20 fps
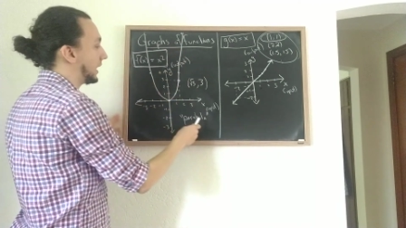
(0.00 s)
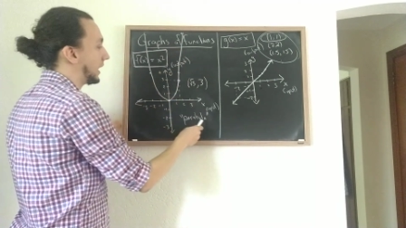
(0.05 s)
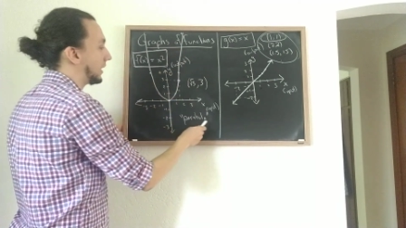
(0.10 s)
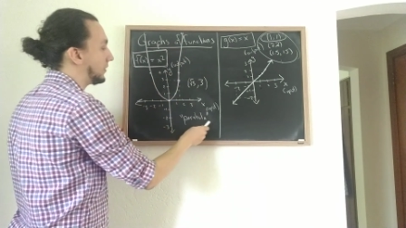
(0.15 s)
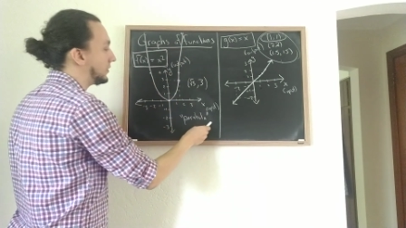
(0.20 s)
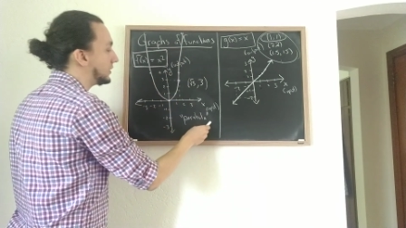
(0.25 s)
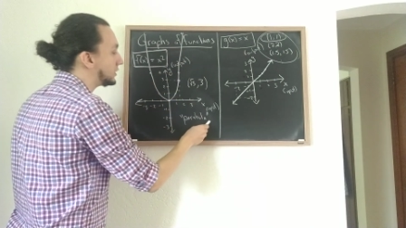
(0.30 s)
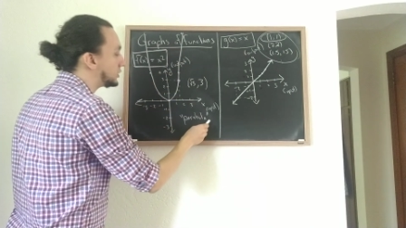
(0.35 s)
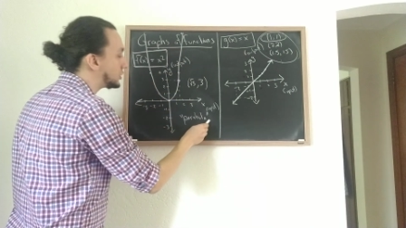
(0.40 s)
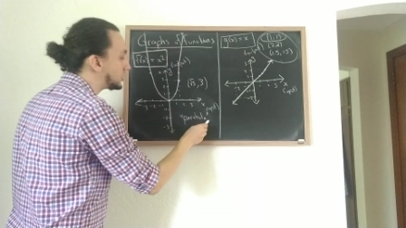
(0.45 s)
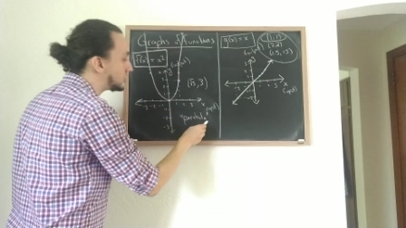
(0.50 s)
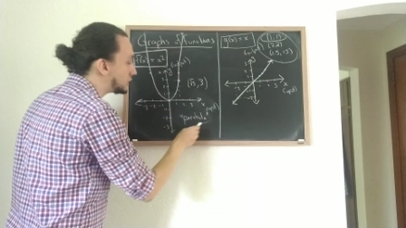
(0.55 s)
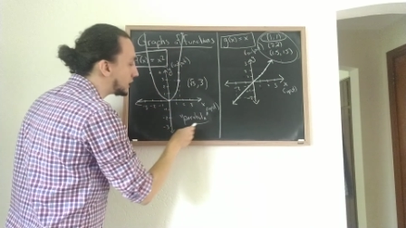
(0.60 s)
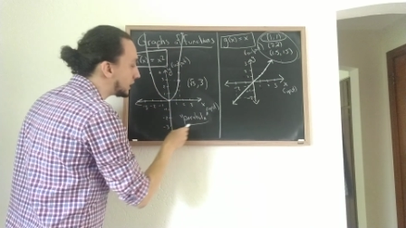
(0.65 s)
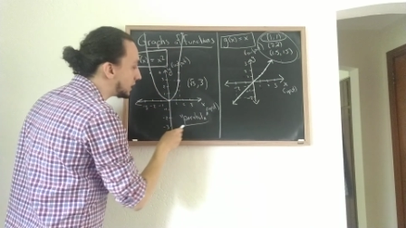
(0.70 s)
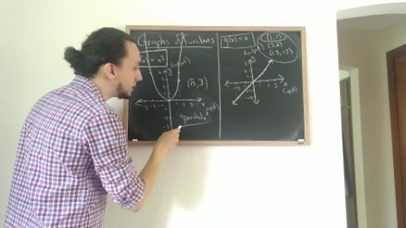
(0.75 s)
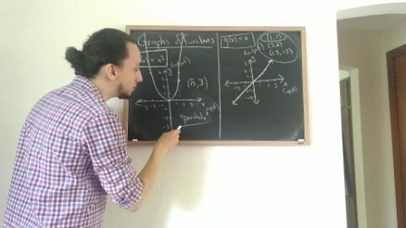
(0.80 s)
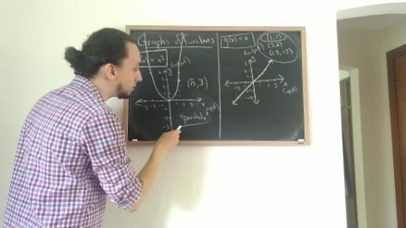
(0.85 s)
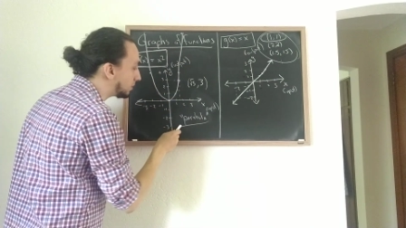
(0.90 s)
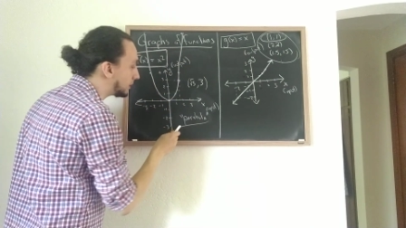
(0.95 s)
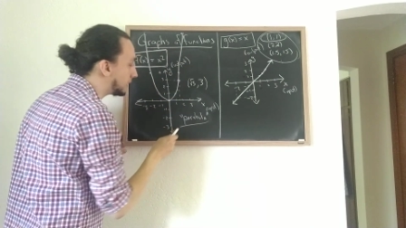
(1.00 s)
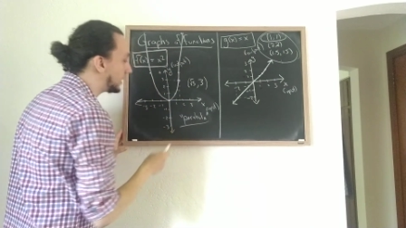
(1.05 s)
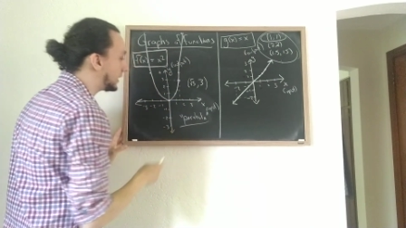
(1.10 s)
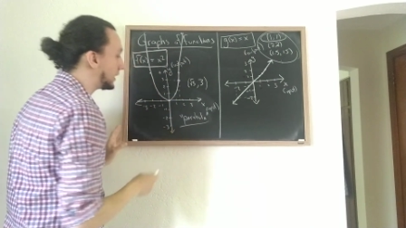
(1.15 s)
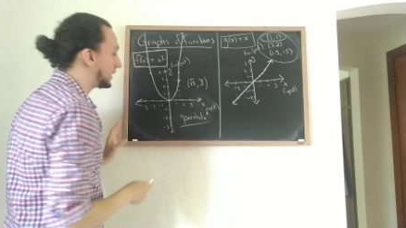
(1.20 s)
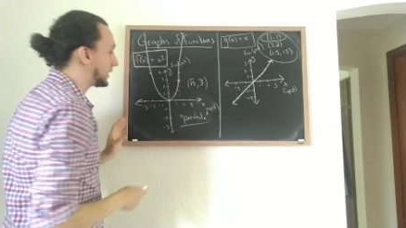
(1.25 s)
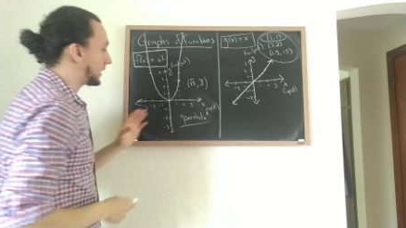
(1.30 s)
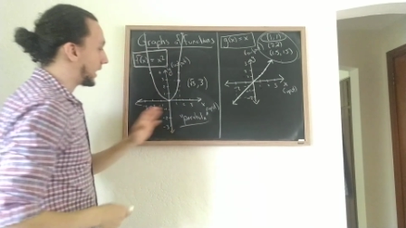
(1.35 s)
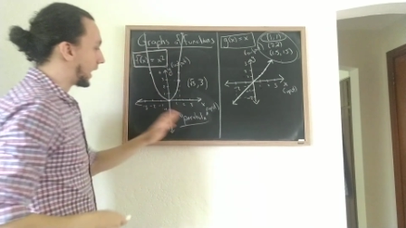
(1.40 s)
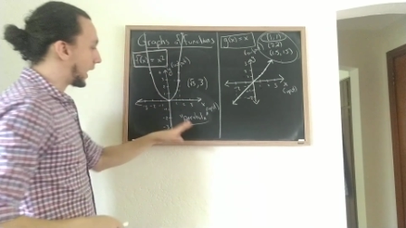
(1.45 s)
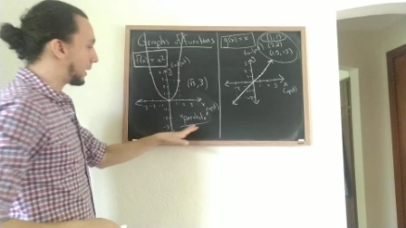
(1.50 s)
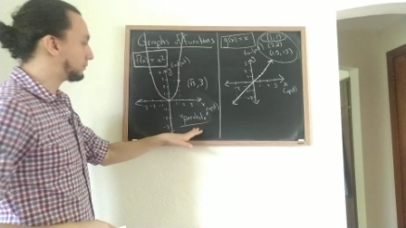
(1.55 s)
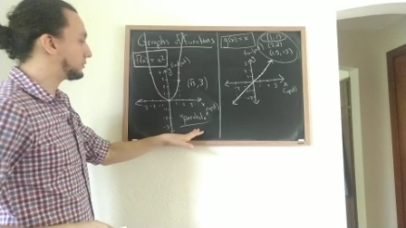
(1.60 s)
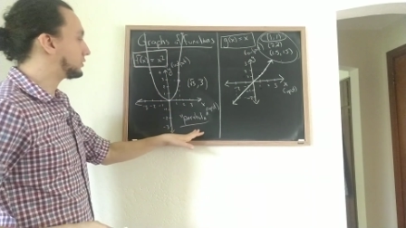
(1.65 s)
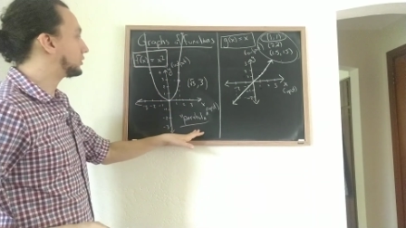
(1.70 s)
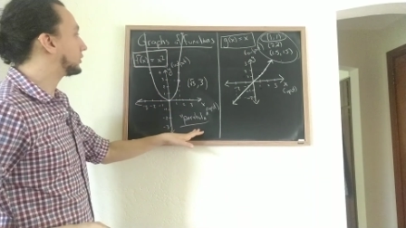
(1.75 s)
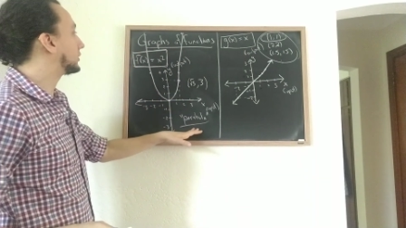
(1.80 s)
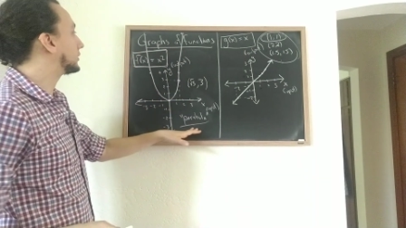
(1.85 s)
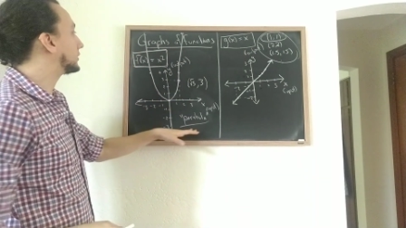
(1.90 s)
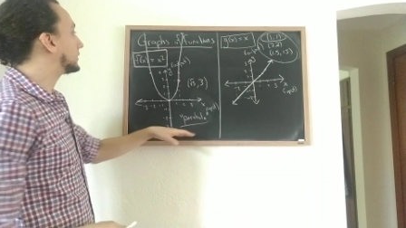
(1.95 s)
And this shape
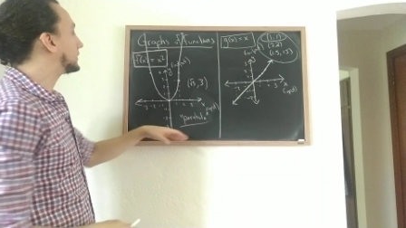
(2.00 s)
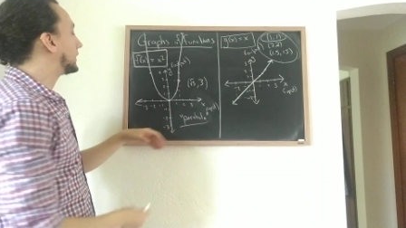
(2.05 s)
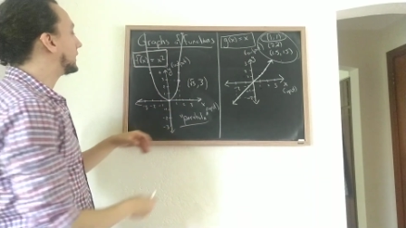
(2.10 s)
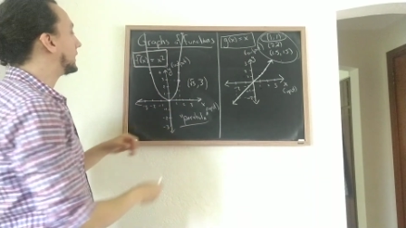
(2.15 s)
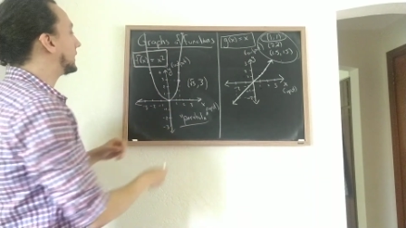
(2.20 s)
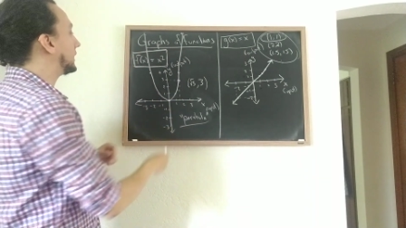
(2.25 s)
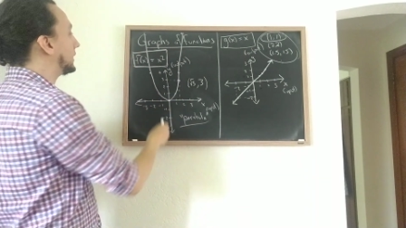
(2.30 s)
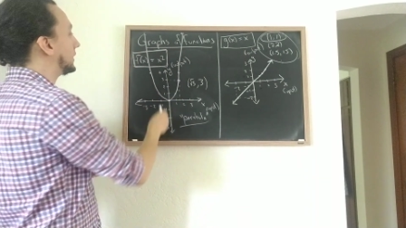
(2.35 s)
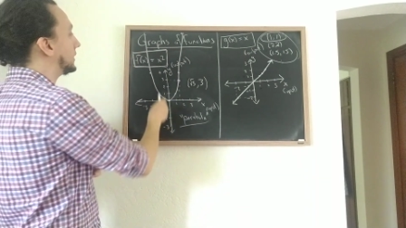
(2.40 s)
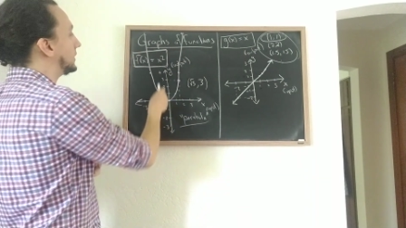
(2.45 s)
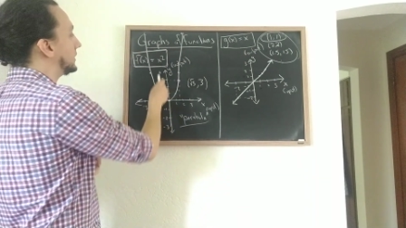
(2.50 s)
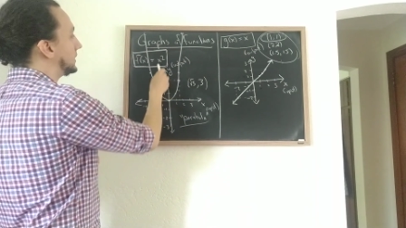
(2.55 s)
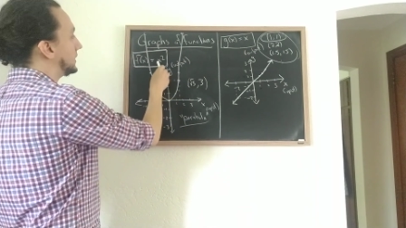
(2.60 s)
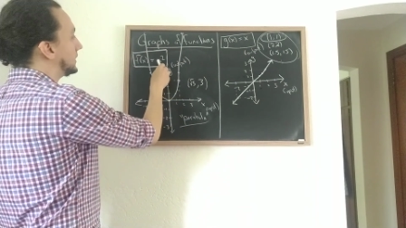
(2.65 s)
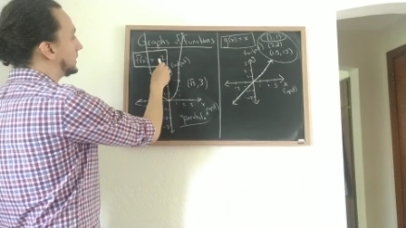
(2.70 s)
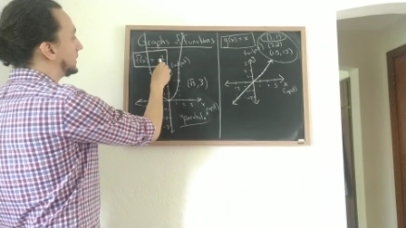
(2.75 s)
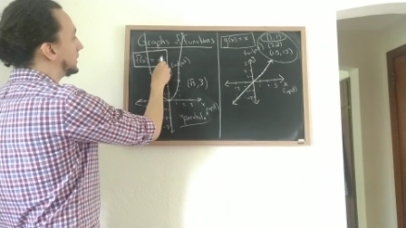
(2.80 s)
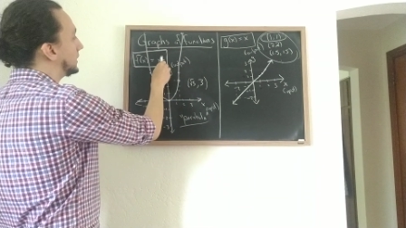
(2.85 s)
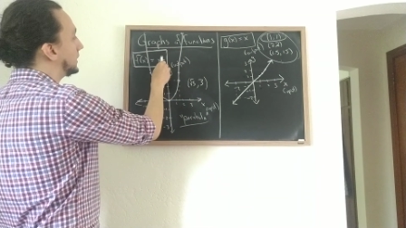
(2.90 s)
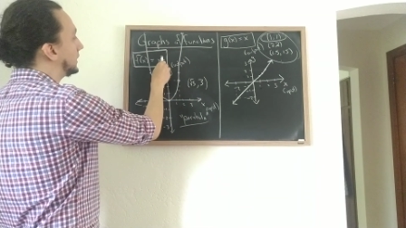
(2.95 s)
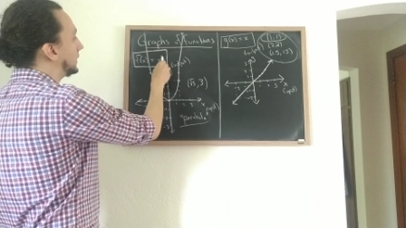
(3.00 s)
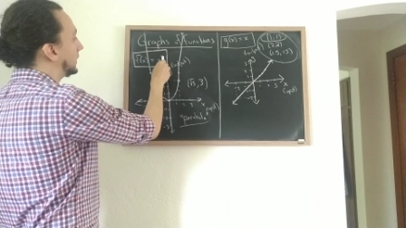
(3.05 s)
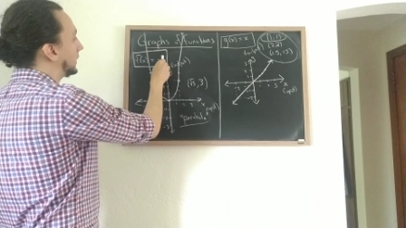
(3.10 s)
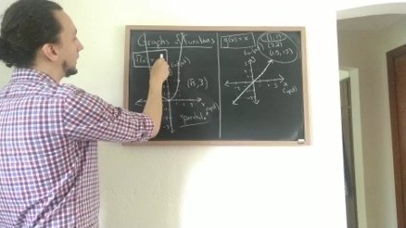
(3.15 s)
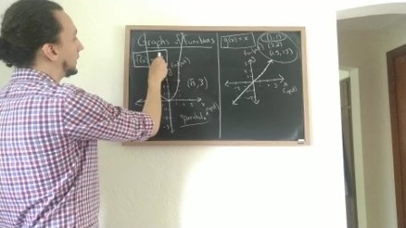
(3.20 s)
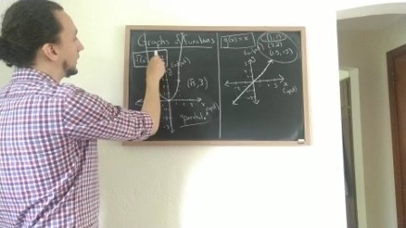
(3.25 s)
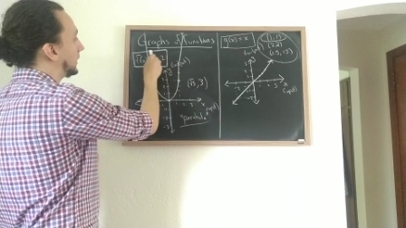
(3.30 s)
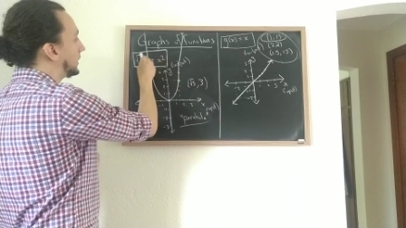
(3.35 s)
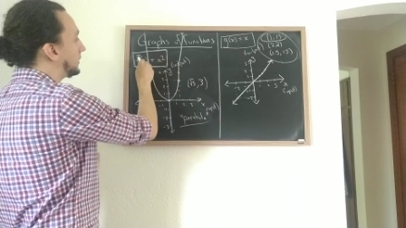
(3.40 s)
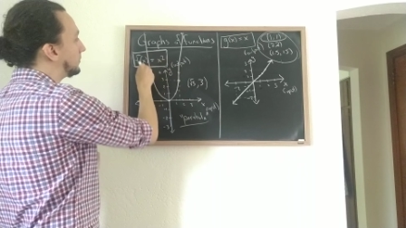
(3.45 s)
captures the uh,